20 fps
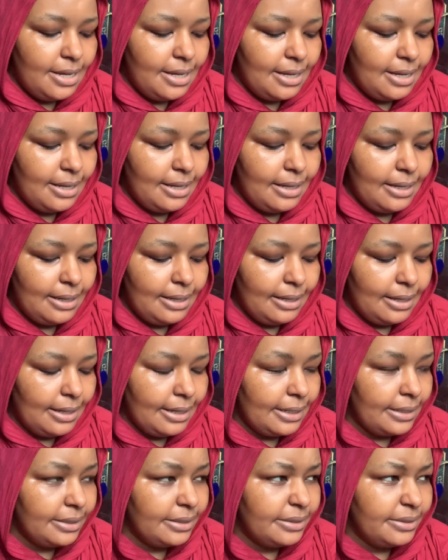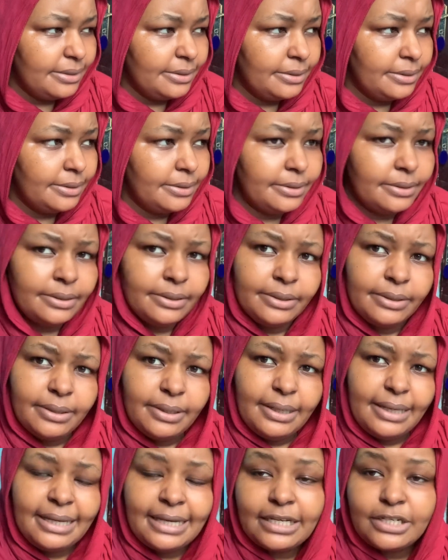I
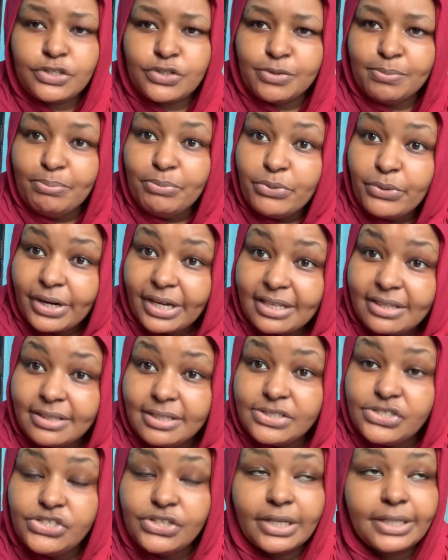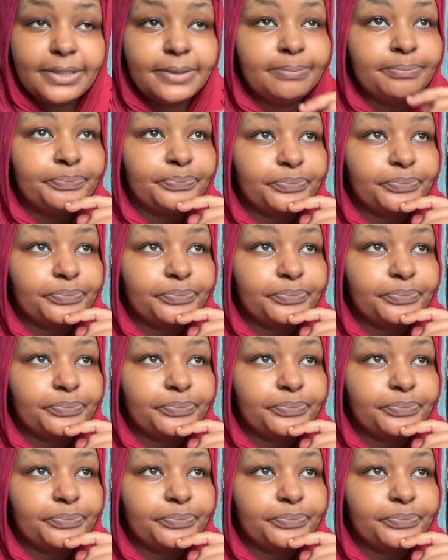had to break the journey